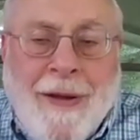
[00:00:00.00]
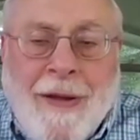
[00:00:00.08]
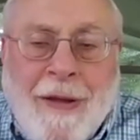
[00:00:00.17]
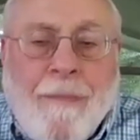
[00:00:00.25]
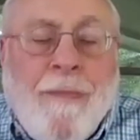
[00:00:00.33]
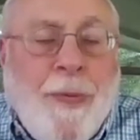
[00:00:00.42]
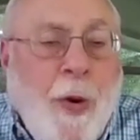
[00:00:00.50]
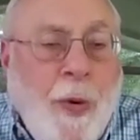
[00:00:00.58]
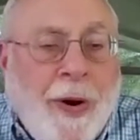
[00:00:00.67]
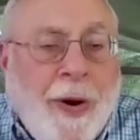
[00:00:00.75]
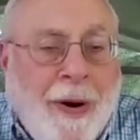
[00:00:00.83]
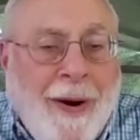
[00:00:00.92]

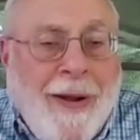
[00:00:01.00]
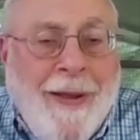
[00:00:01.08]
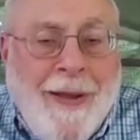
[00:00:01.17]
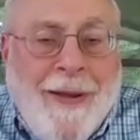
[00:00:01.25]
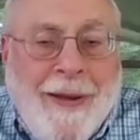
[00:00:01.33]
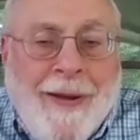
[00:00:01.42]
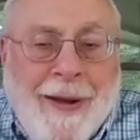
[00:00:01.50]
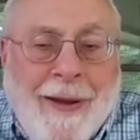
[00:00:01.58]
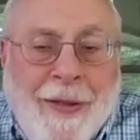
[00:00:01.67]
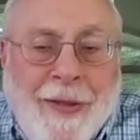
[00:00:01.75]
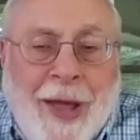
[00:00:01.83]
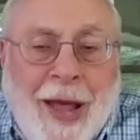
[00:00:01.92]
computer
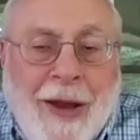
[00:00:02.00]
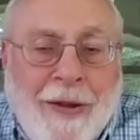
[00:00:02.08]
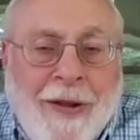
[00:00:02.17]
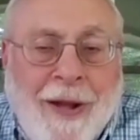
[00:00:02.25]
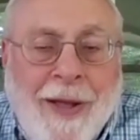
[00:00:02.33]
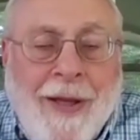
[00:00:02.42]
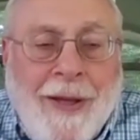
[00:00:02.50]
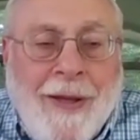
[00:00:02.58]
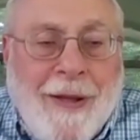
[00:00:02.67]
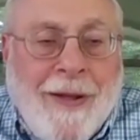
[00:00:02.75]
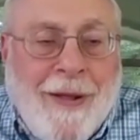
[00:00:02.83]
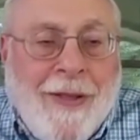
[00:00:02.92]
that
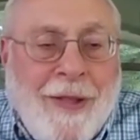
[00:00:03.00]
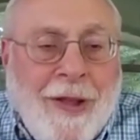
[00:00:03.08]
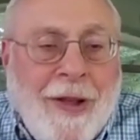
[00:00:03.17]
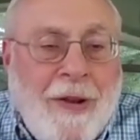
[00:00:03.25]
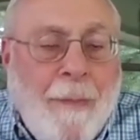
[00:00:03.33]
the